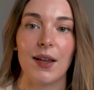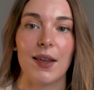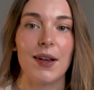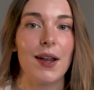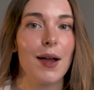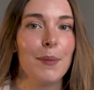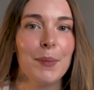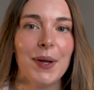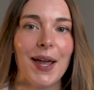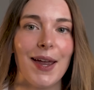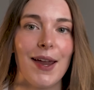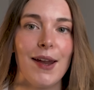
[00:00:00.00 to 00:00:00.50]
And
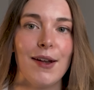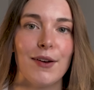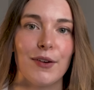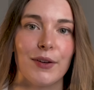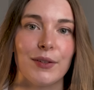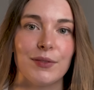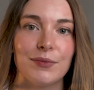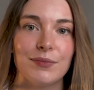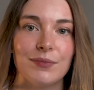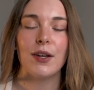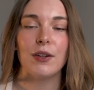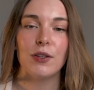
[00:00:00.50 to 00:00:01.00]
I'm a
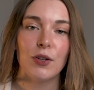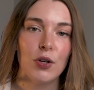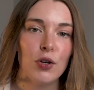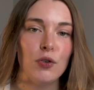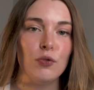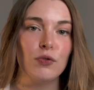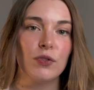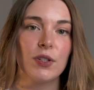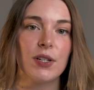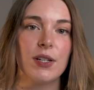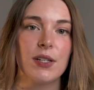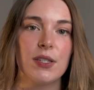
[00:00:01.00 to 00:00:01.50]
hater. And
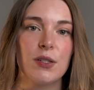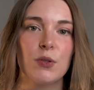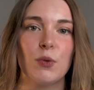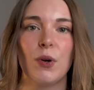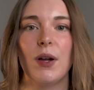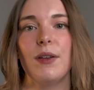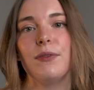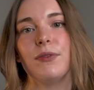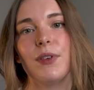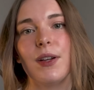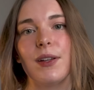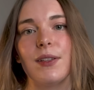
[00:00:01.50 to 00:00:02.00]
Goodreads,
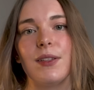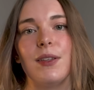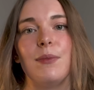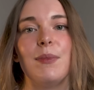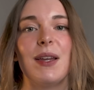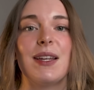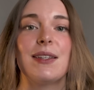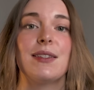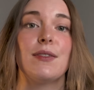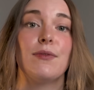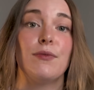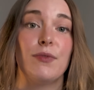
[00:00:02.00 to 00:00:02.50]
quite frankly,
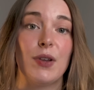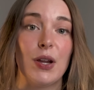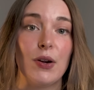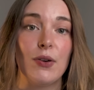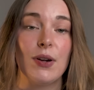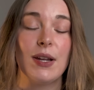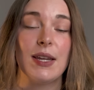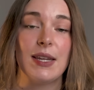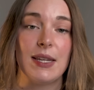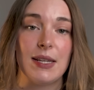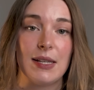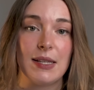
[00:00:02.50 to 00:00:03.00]
makes it
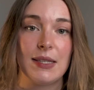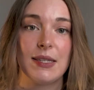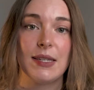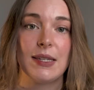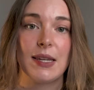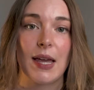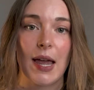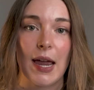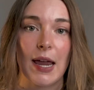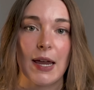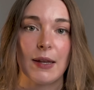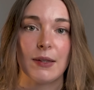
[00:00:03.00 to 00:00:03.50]
very easy
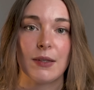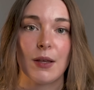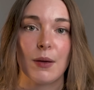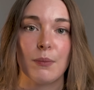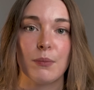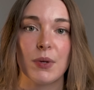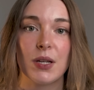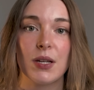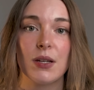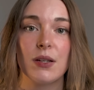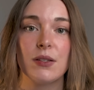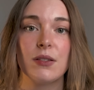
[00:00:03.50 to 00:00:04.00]
to hate them
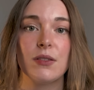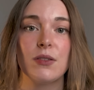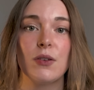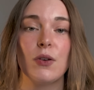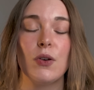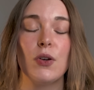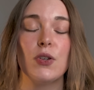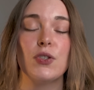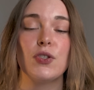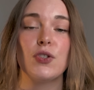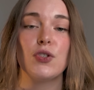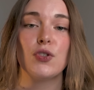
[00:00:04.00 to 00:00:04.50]
because there
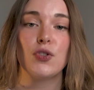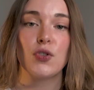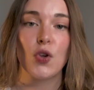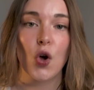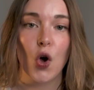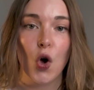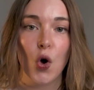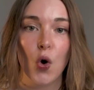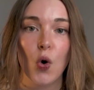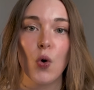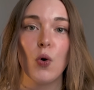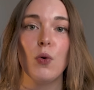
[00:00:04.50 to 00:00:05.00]
is
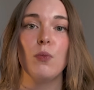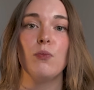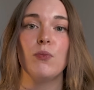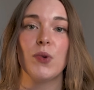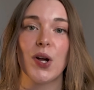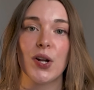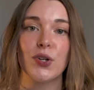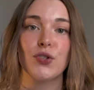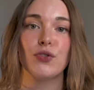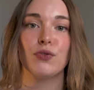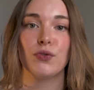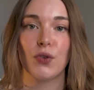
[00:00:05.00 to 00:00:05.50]
so
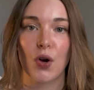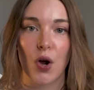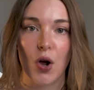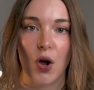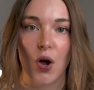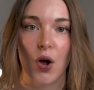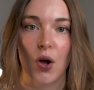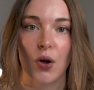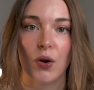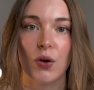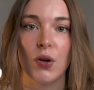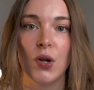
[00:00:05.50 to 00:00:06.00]
much
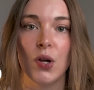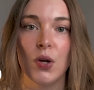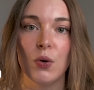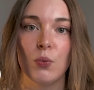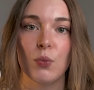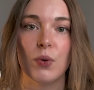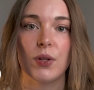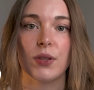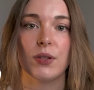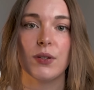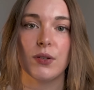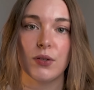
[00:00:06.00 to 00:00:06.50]
wrong
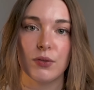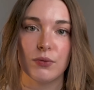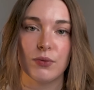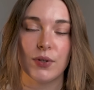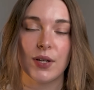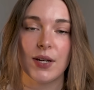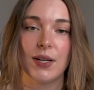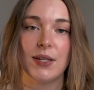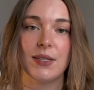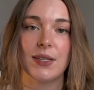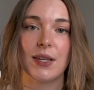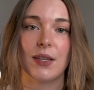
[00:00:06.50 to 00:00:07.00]
with
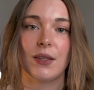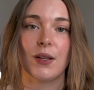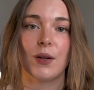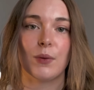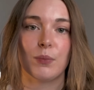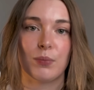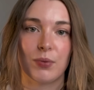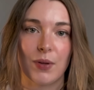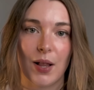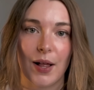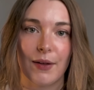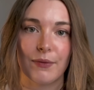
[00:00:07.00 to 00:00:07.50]
Goodreads and their
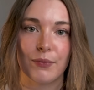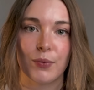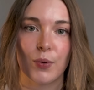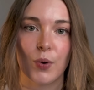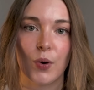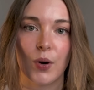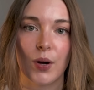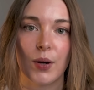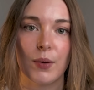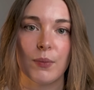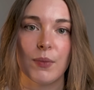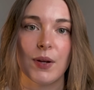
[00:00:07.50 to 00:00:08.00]

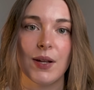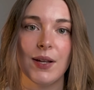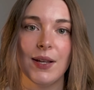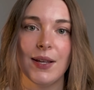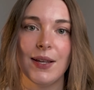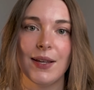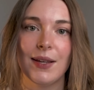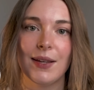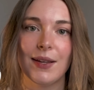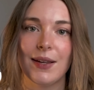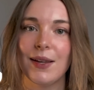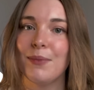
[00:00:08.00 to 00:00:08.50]
platform.
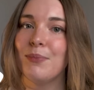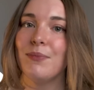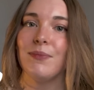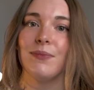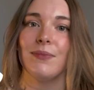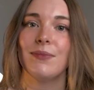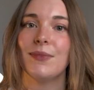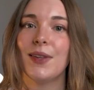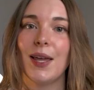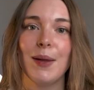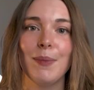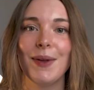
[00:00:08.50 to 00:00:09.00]

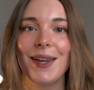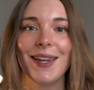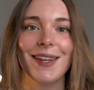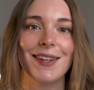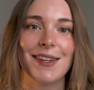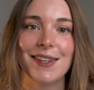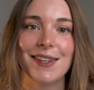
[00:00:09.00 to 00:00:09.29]
They make it